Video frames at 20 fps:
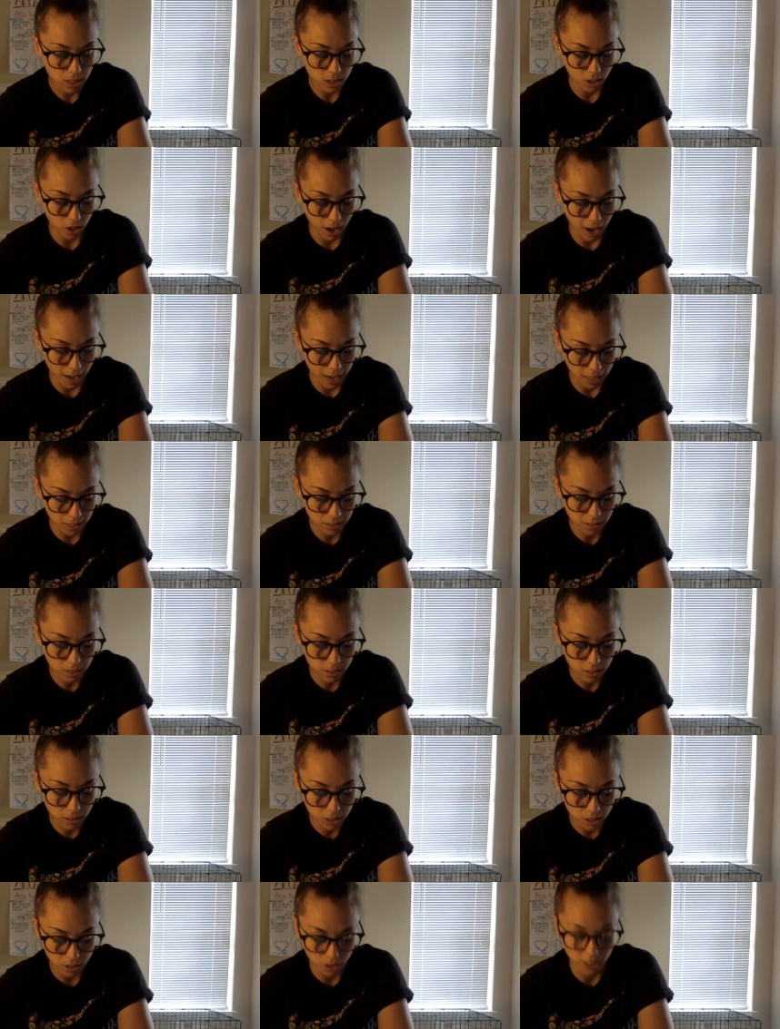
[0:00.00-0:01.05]
their eyes
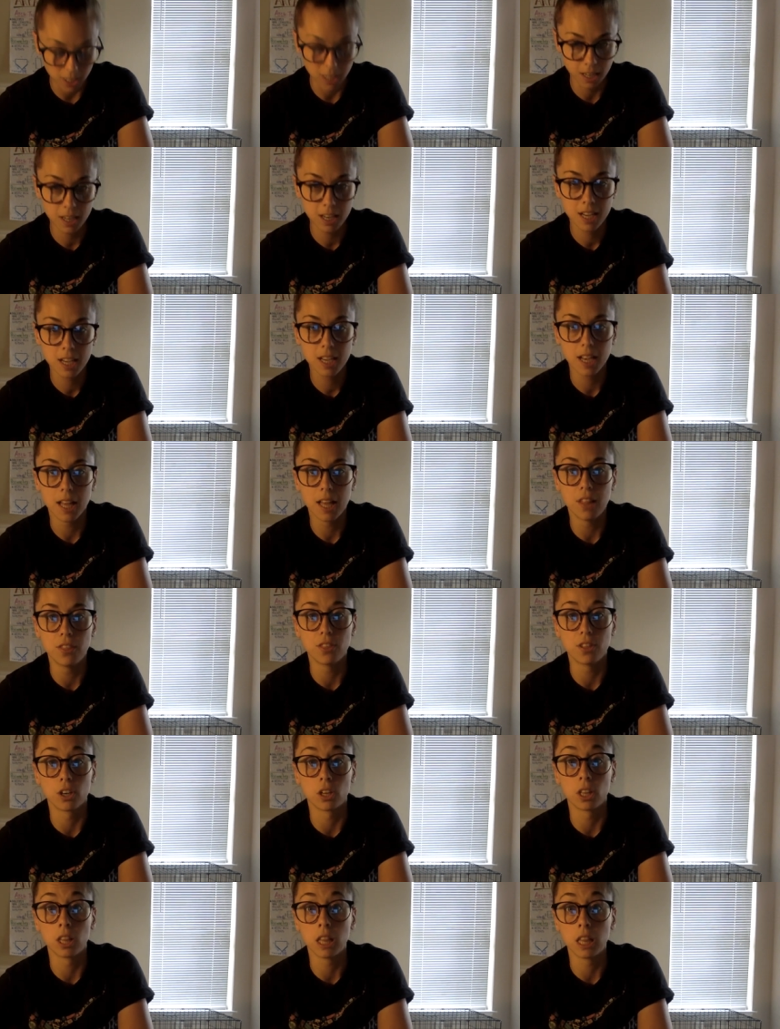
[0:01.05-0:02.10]
glittering and
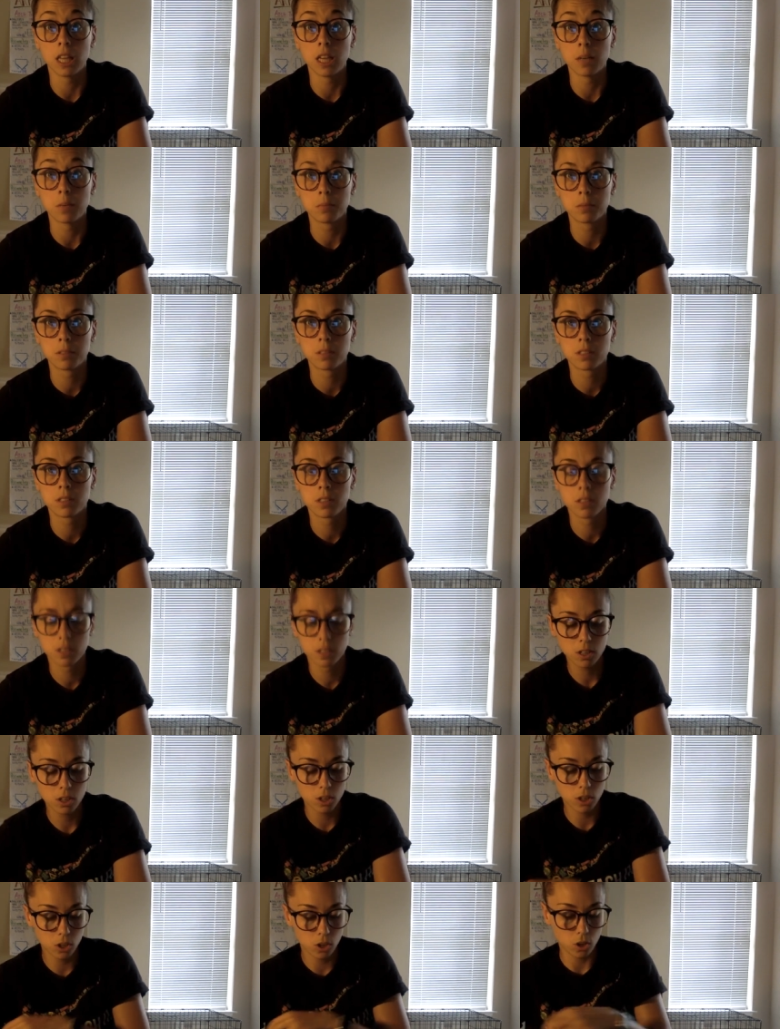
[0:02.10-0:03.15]
their lips
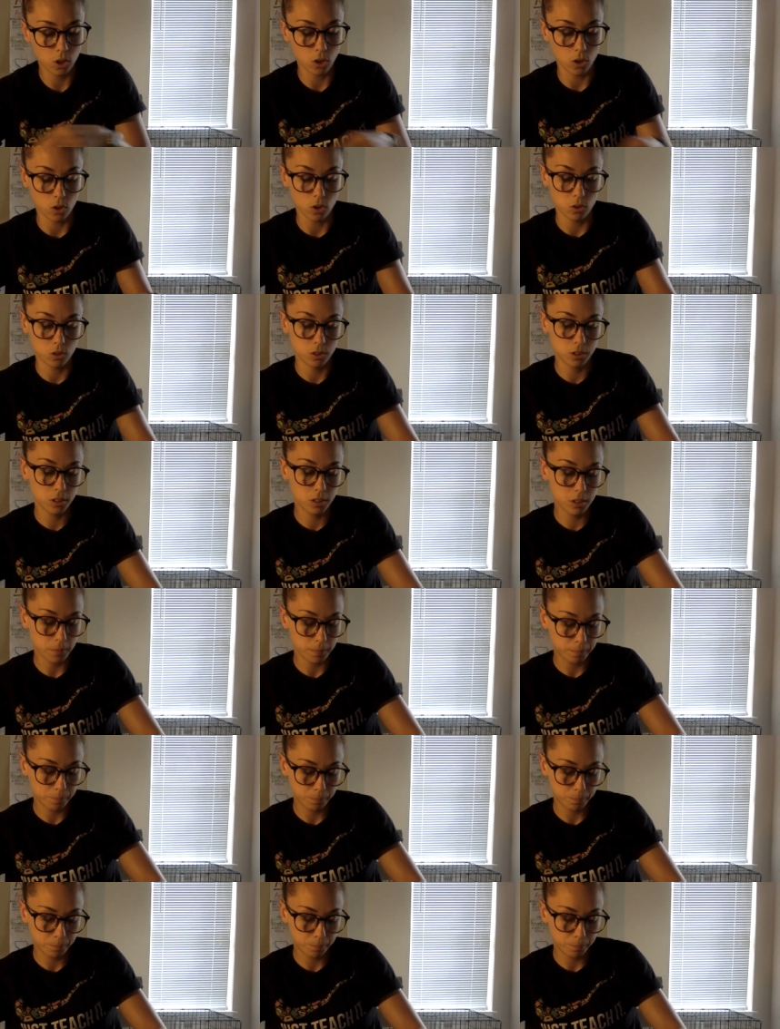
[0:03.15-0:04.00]
curled.